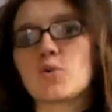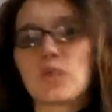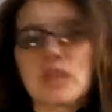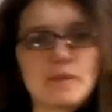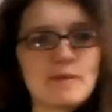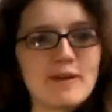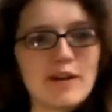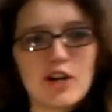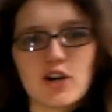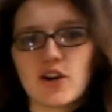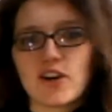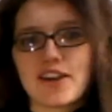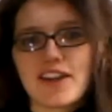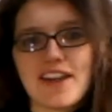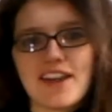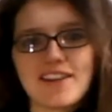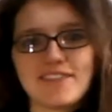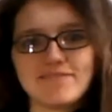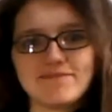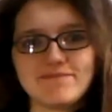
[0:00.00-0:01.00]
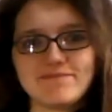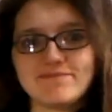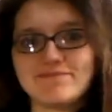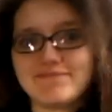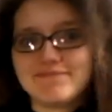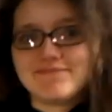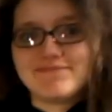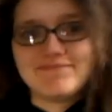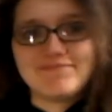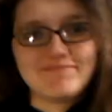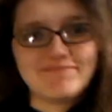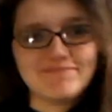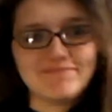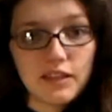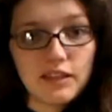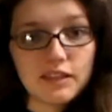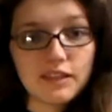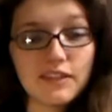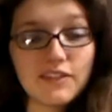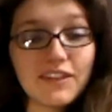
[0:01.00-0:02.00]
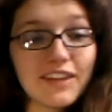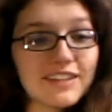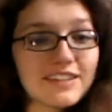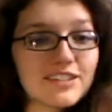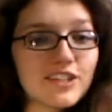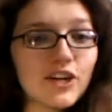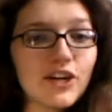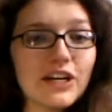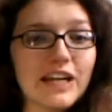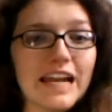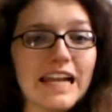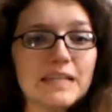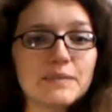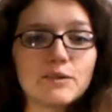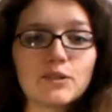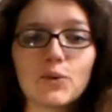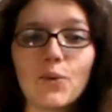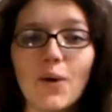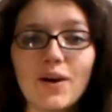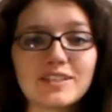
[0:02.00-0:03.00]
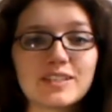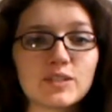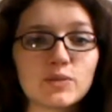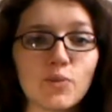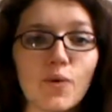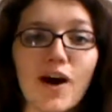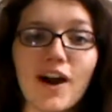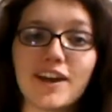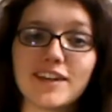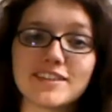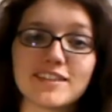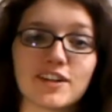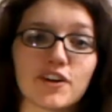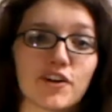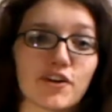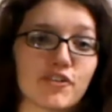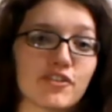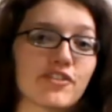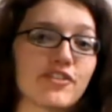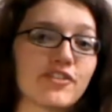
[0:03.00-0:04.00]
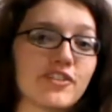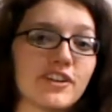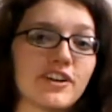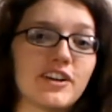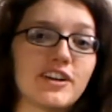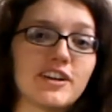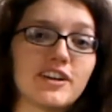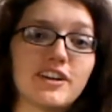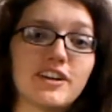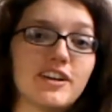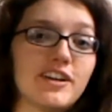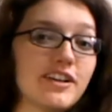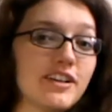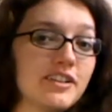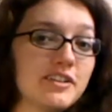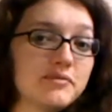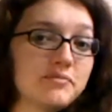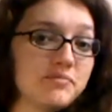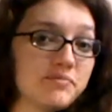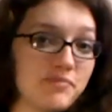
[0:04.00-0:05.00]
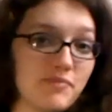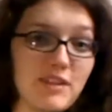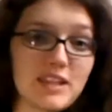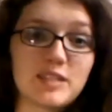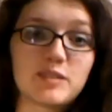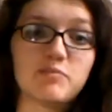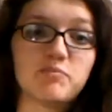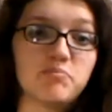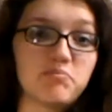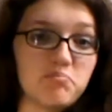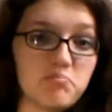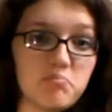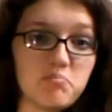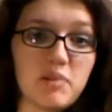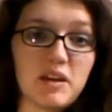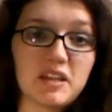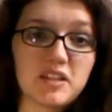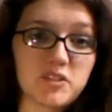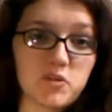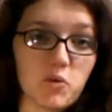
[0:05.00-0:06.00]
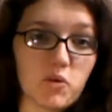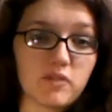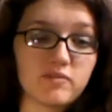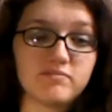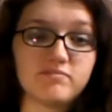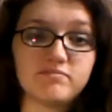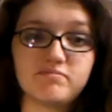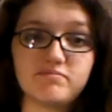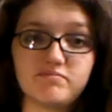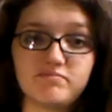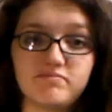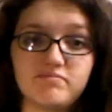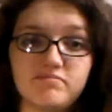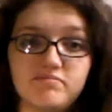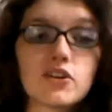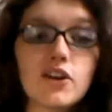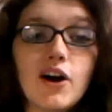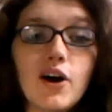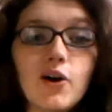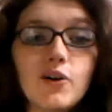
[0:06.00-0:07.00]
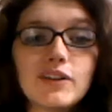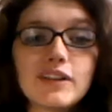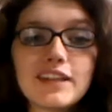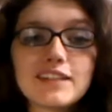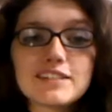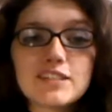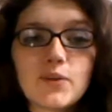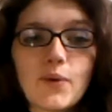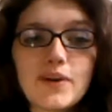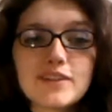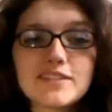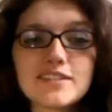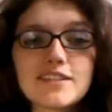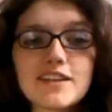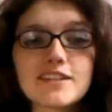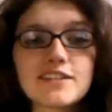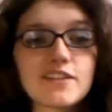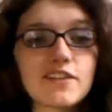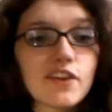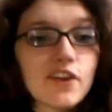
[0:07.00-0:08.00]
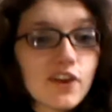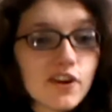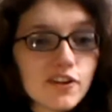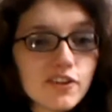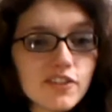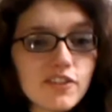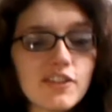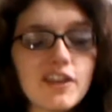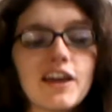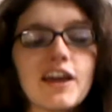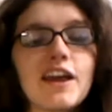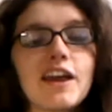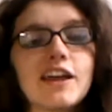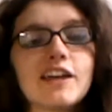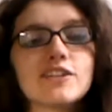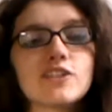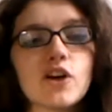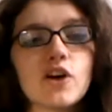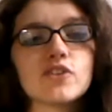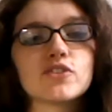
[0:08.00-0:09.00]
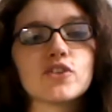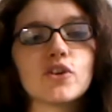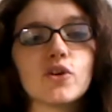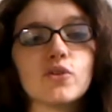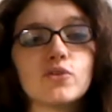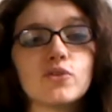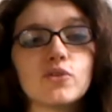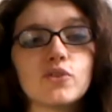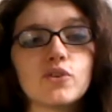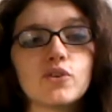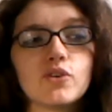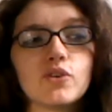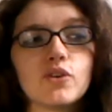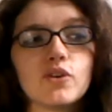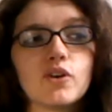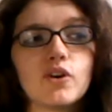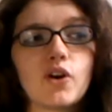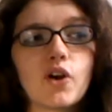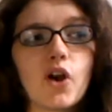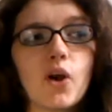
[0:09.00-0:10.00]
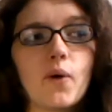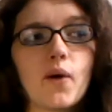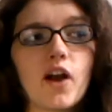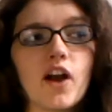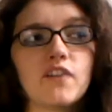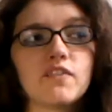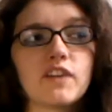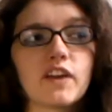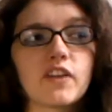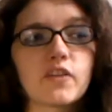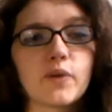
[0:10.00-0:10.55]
a really big hurricane. The thing is, the hurricane is about twice as wide as the Earth. It's a big storm. So not only is it twice the size of the Earth, it is also going on